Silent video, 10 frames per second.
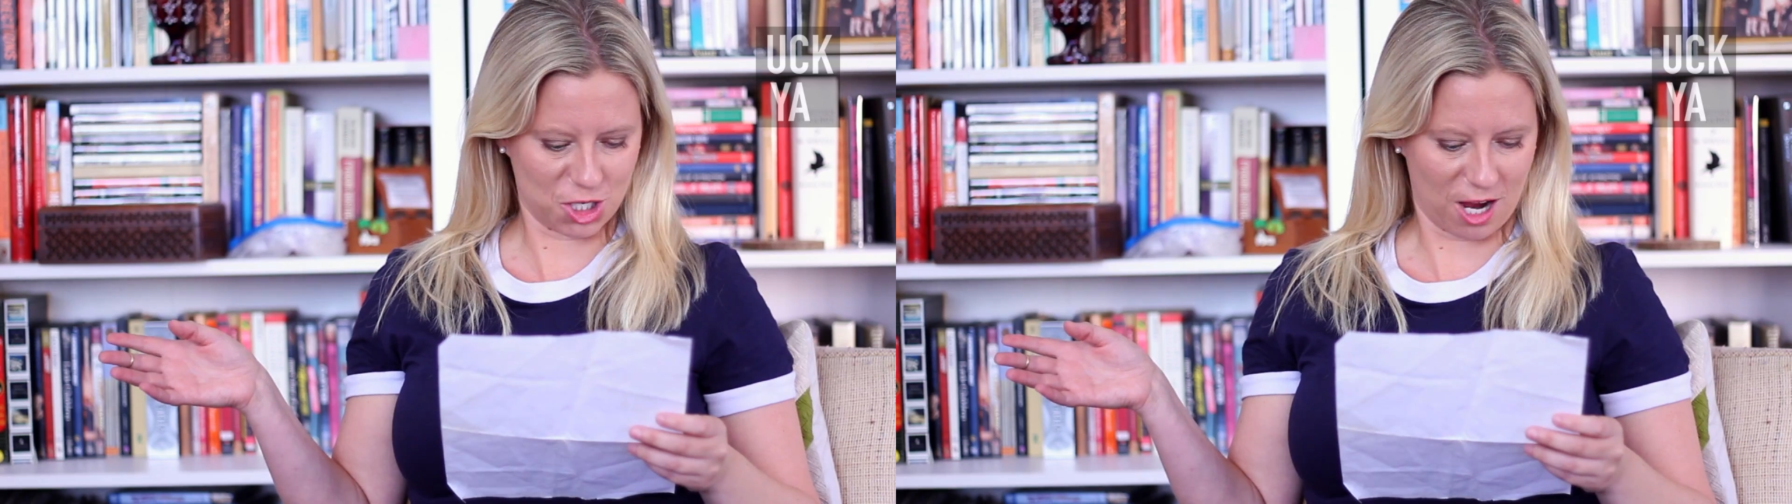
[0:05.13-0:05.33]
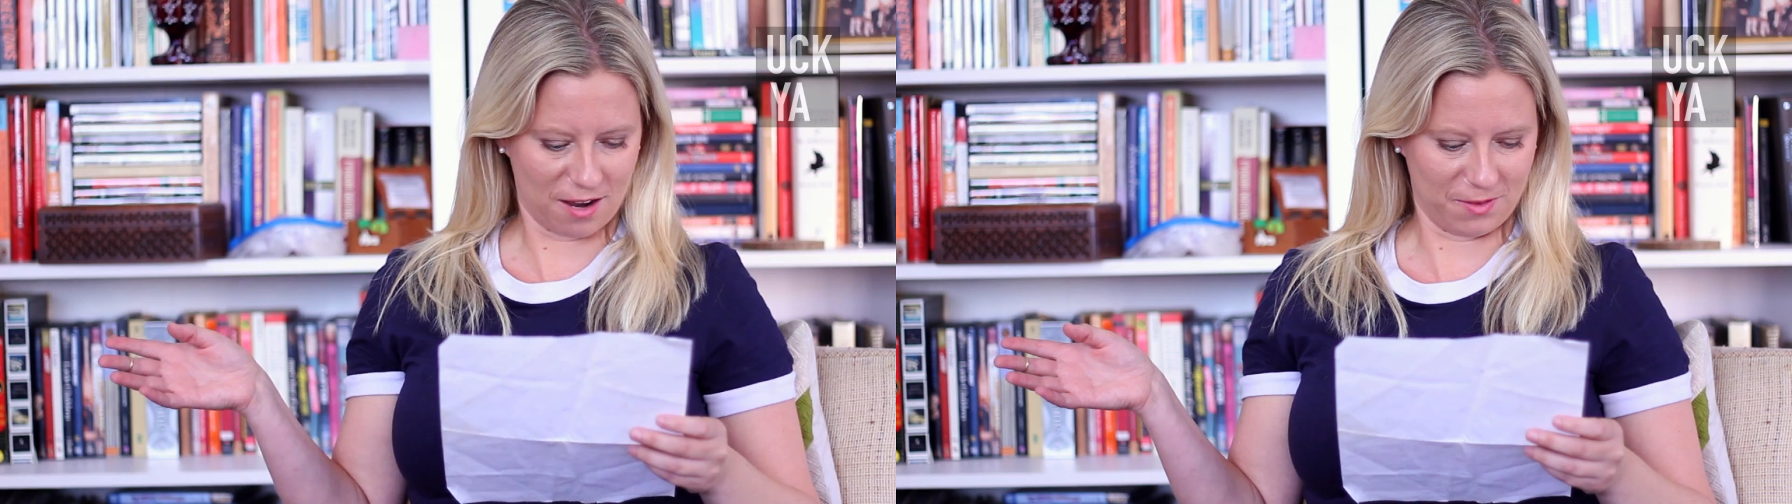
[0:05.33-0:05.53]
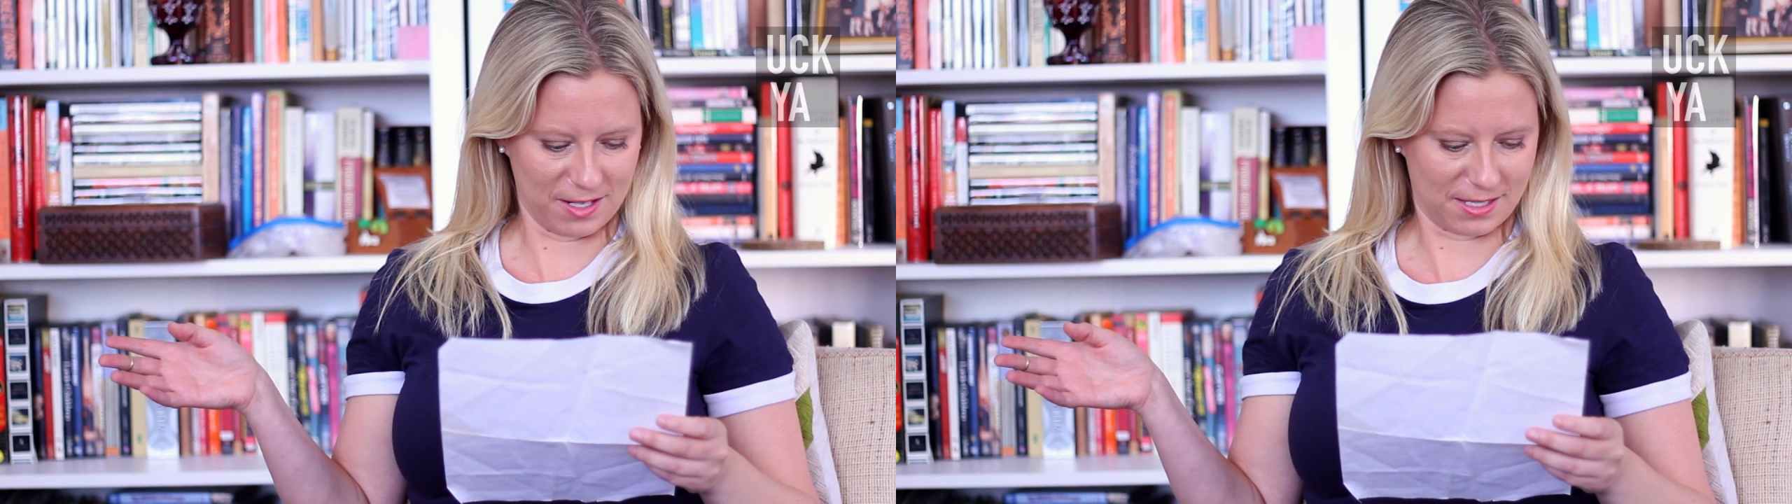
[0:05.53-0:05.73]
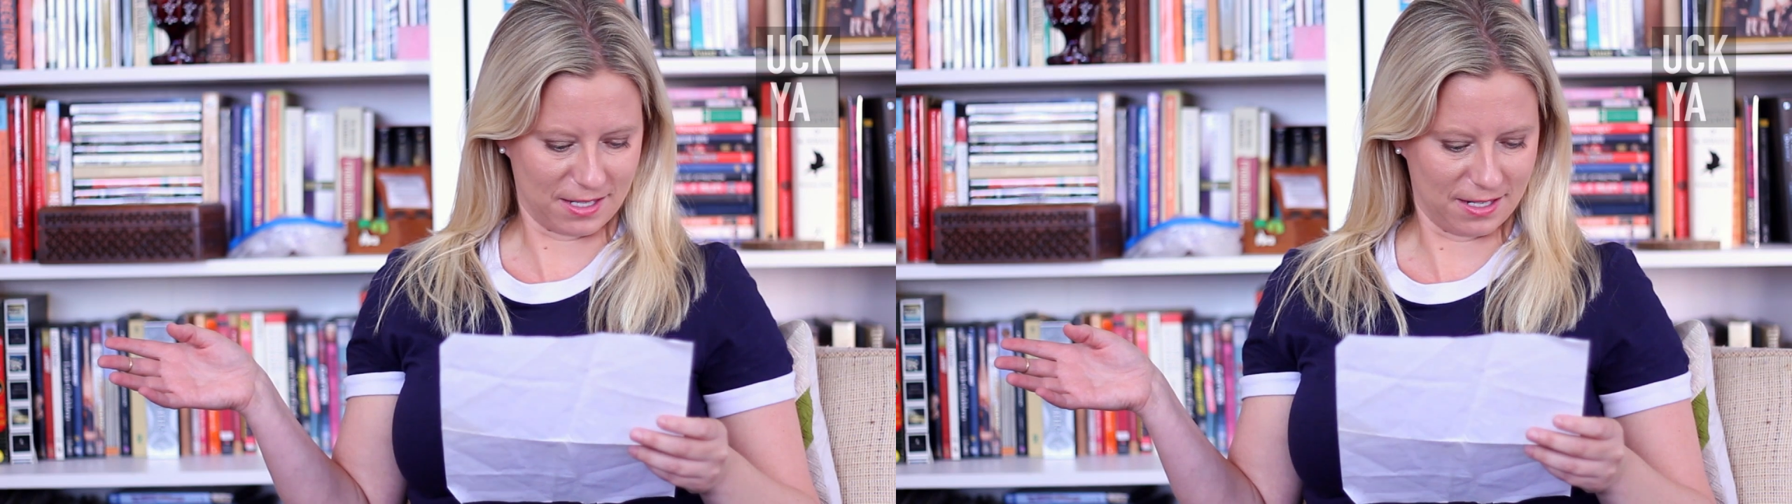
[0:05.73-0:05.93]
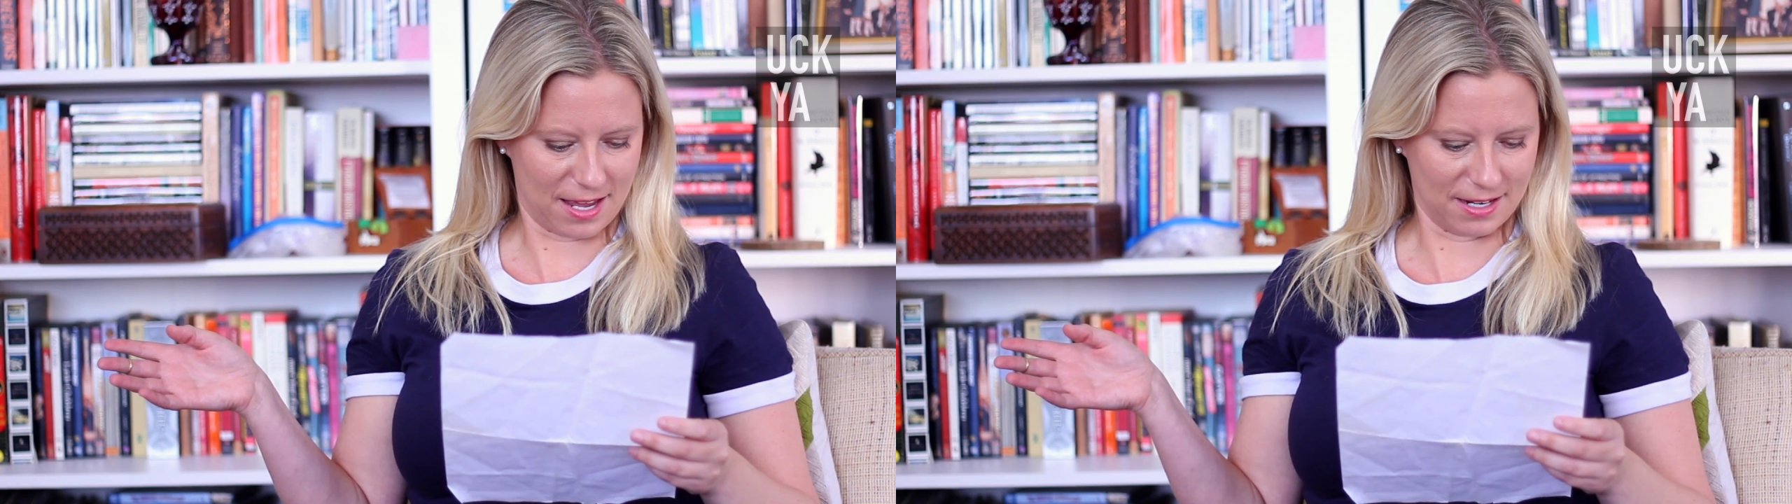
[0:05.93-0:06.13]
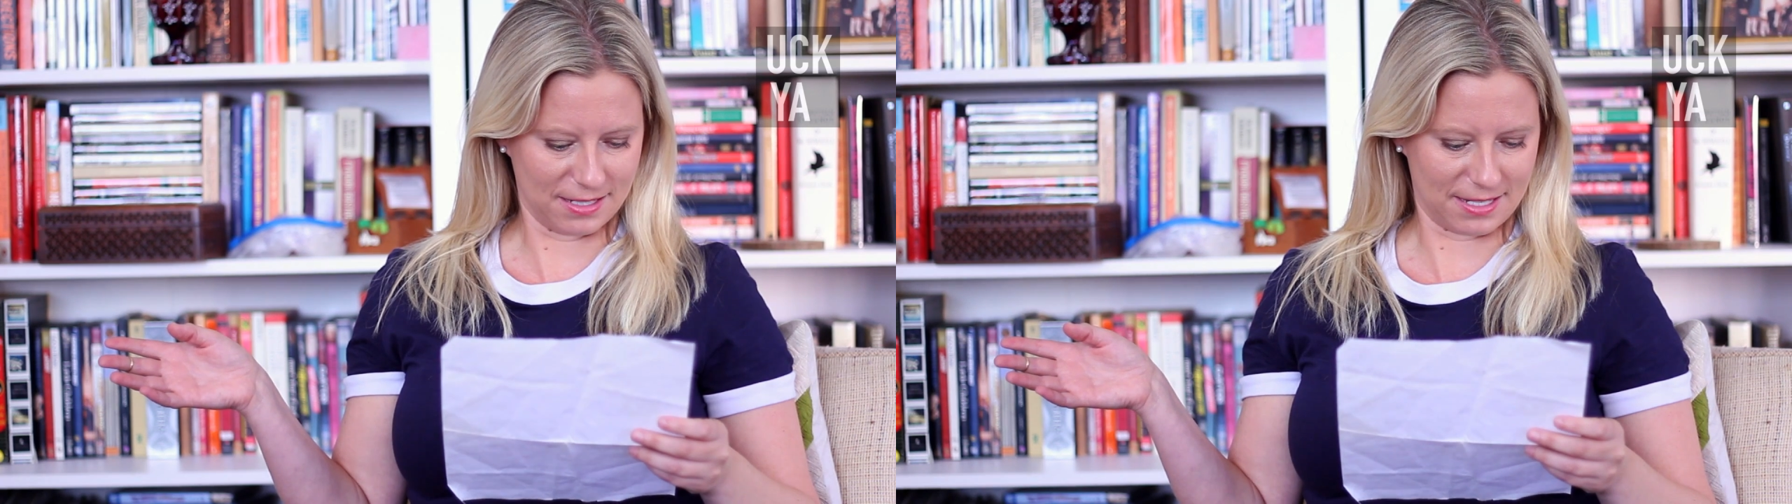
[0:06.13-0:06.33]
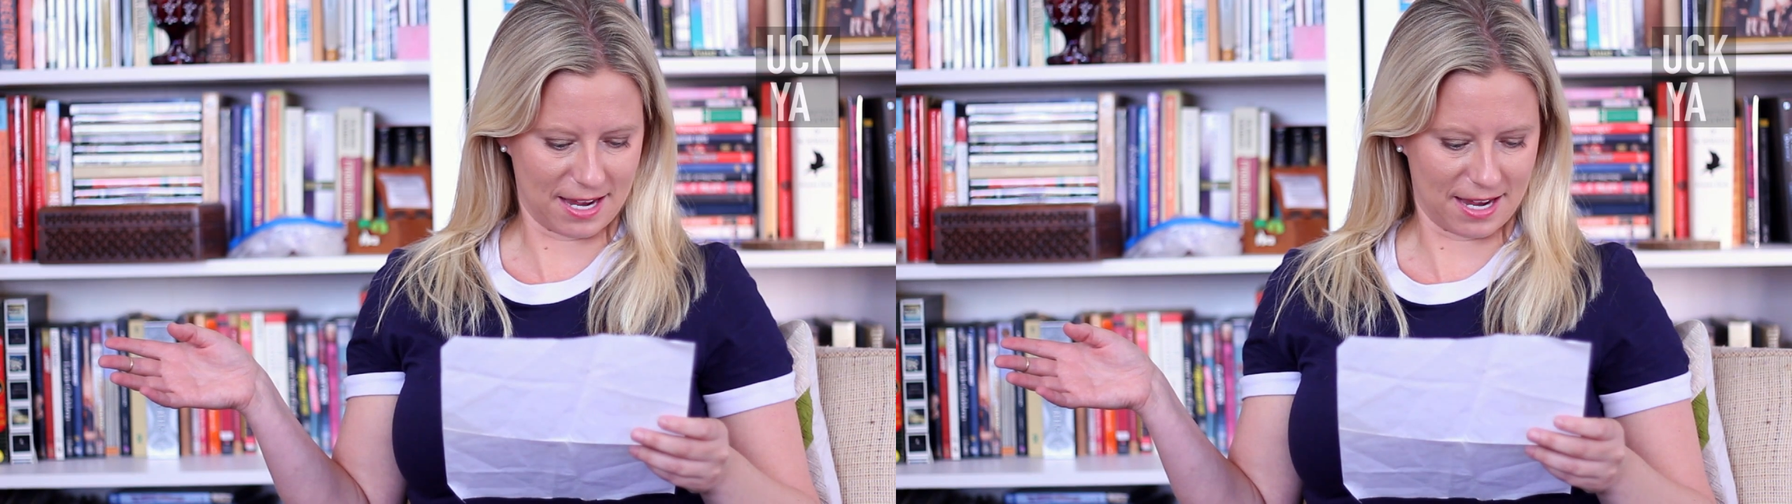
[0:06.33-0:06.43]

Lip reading: John Vincent, and it's